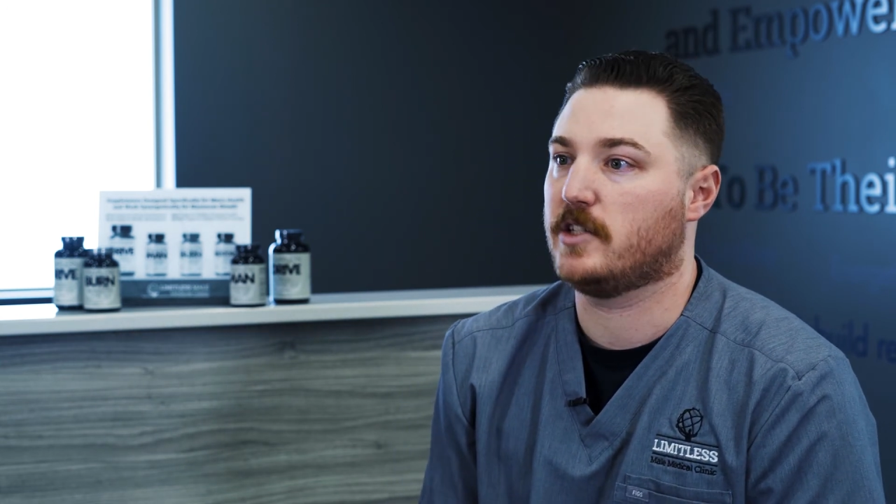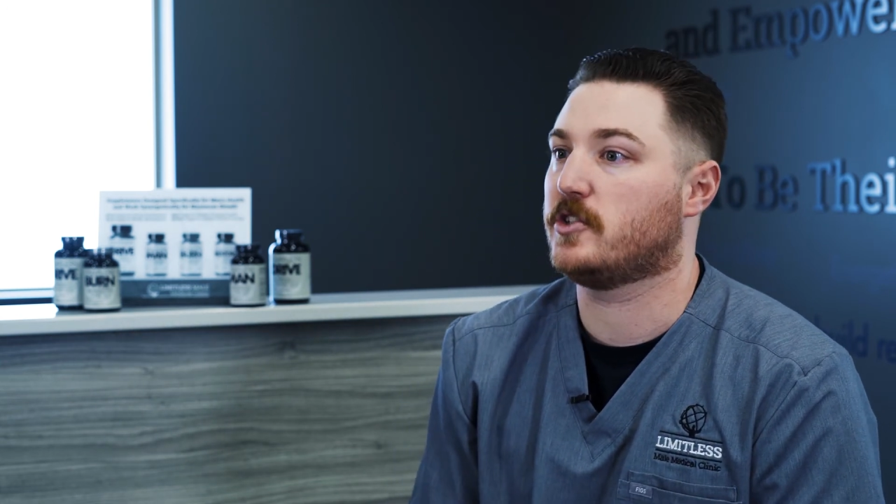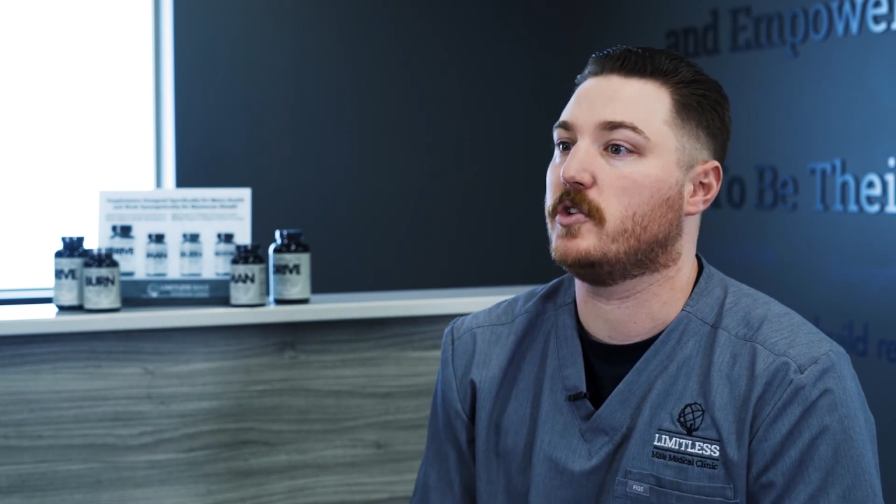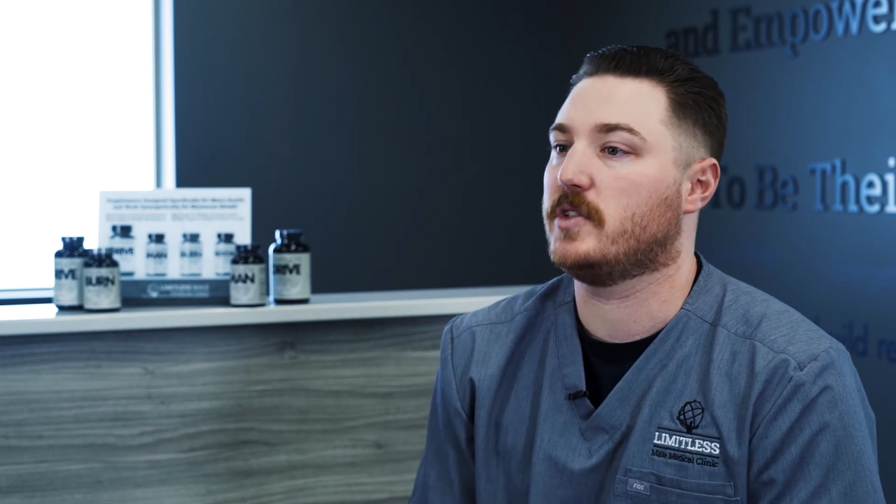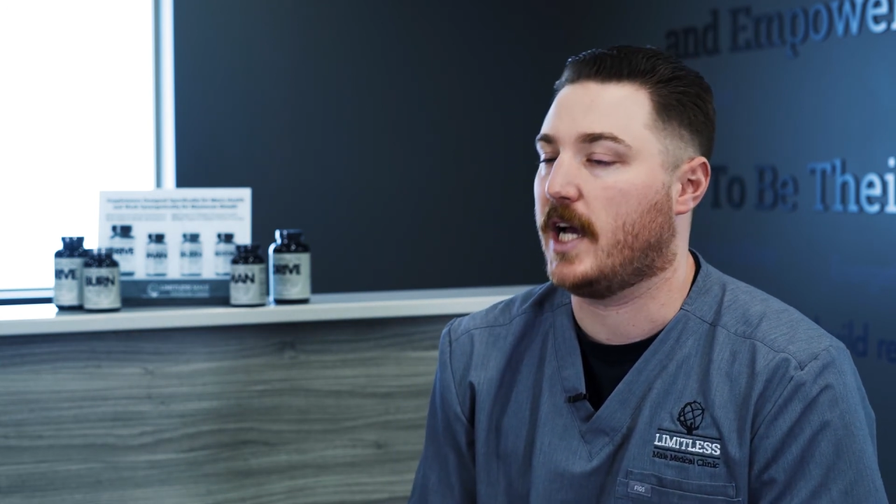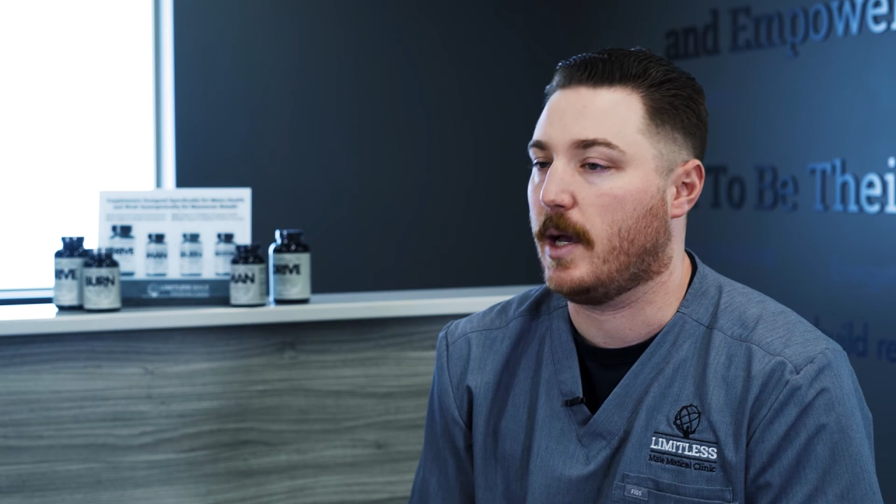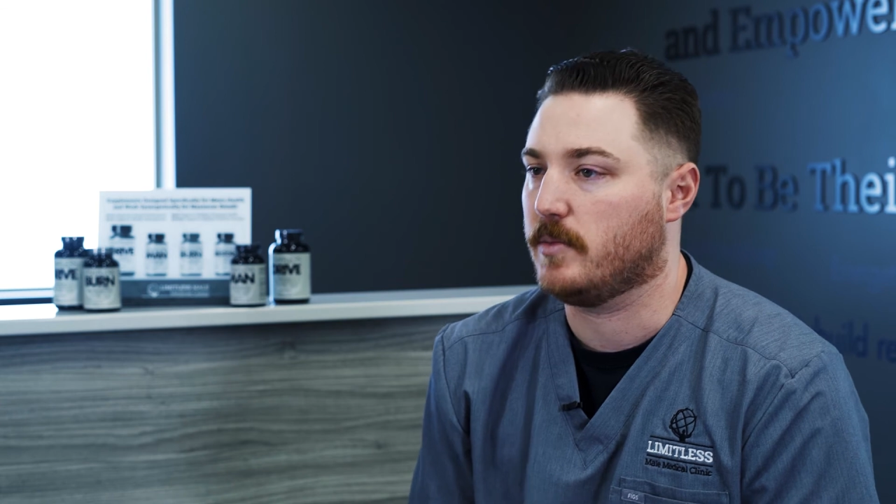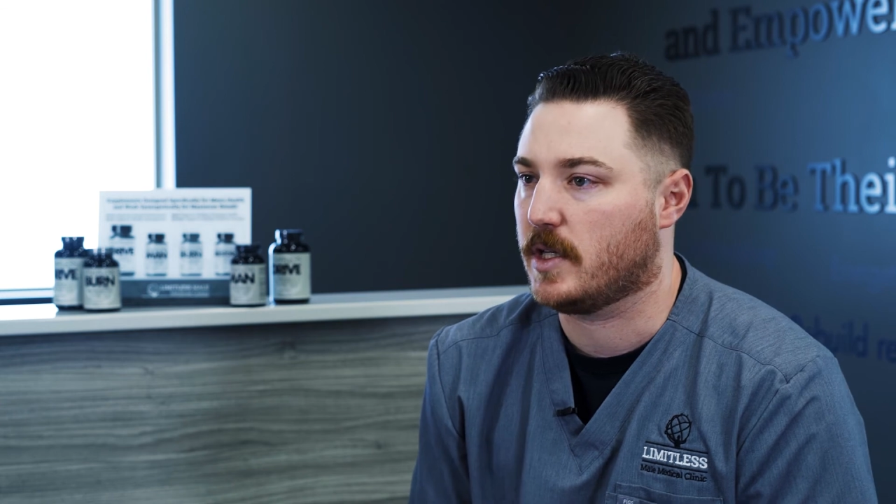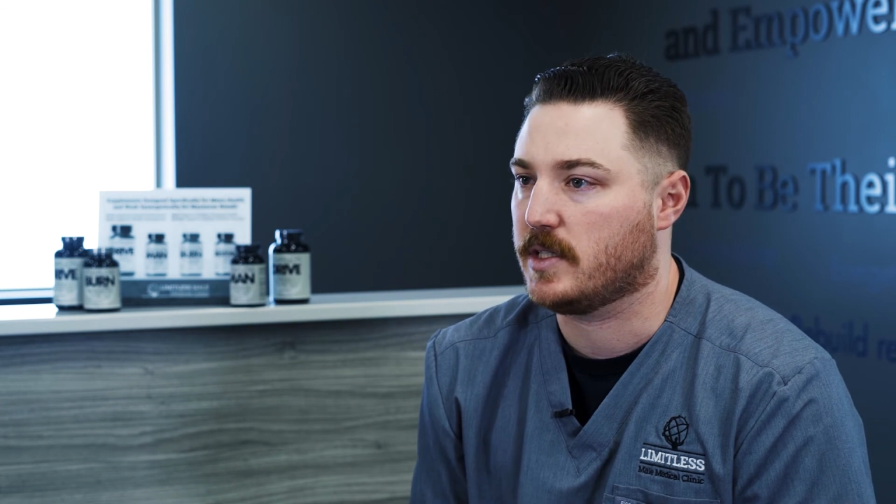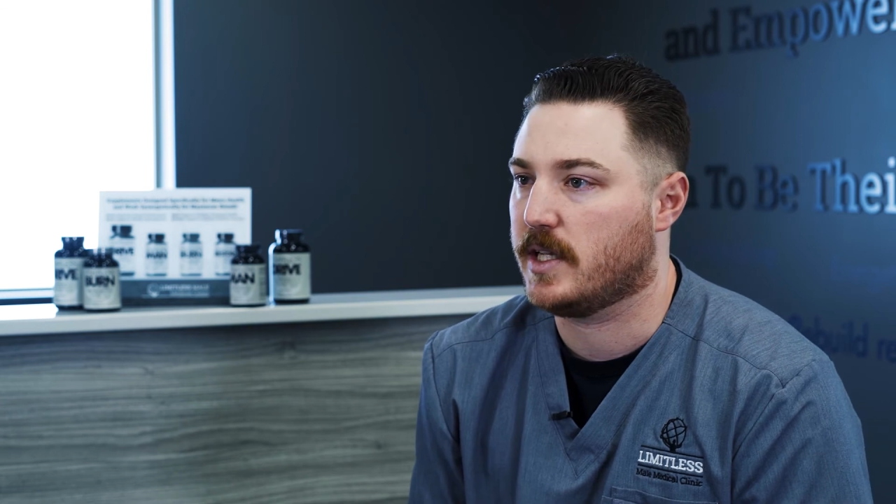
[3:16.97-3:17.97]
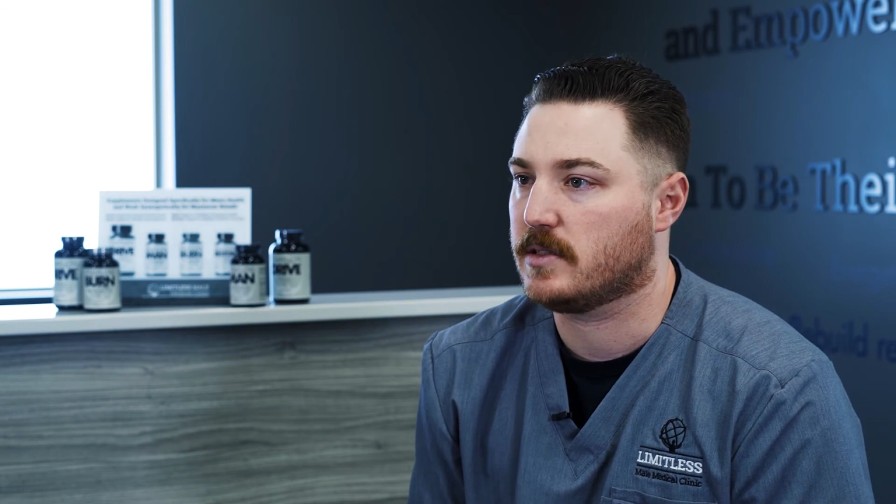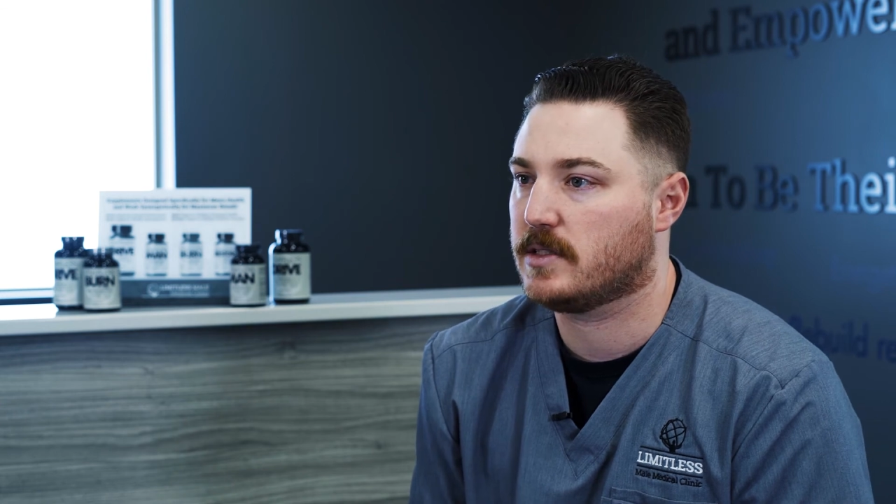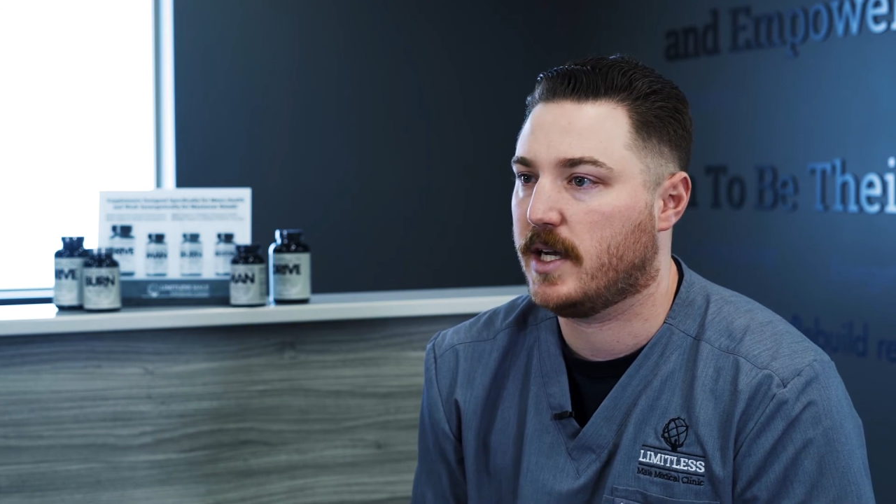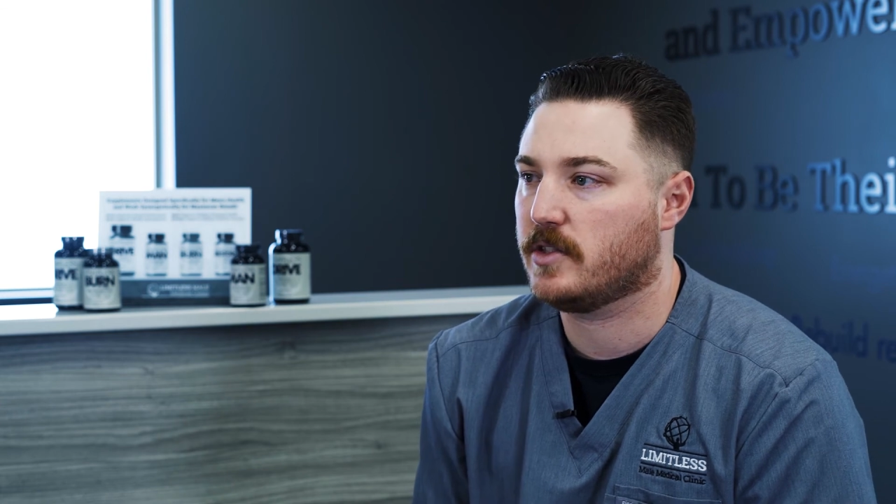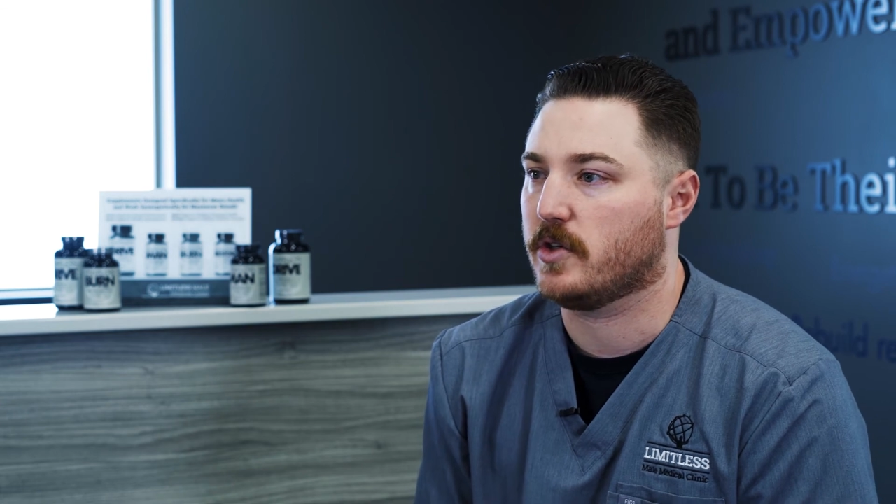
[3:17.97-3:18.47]
at certain times on
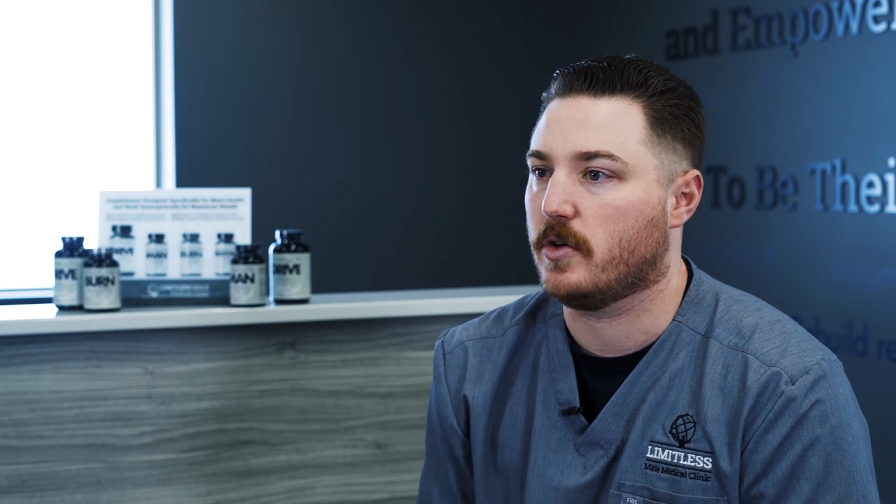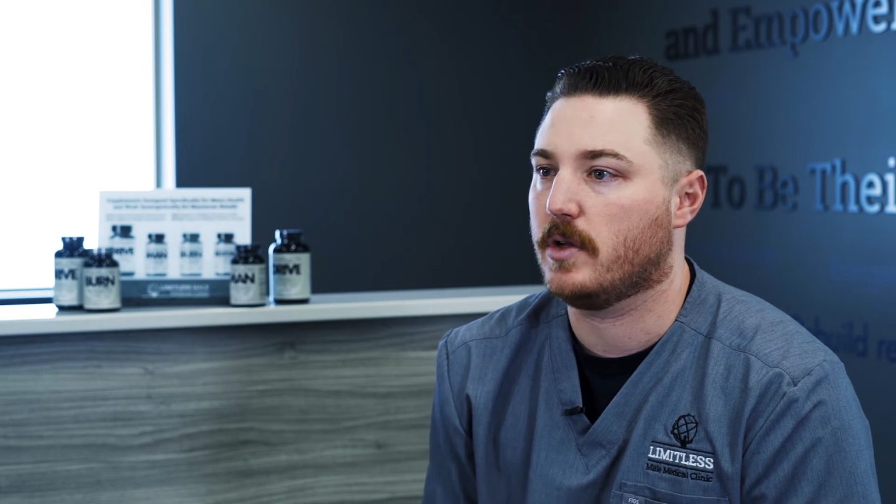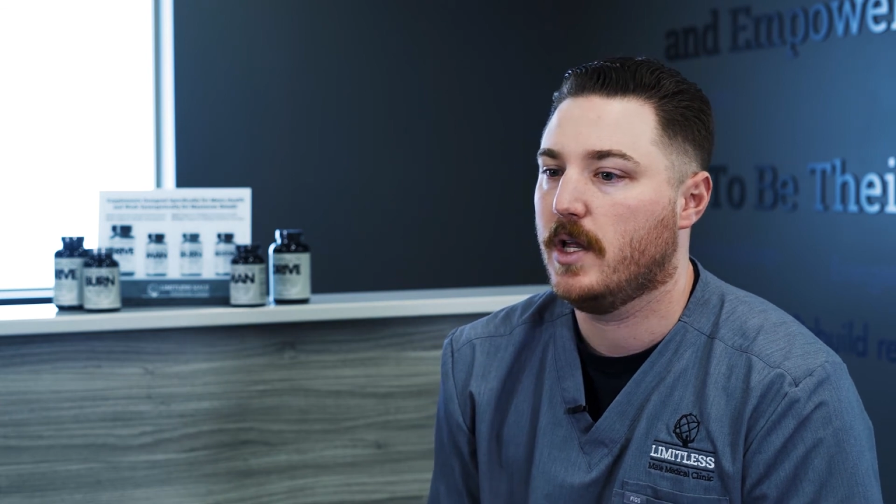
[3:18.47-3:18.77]
testosterone.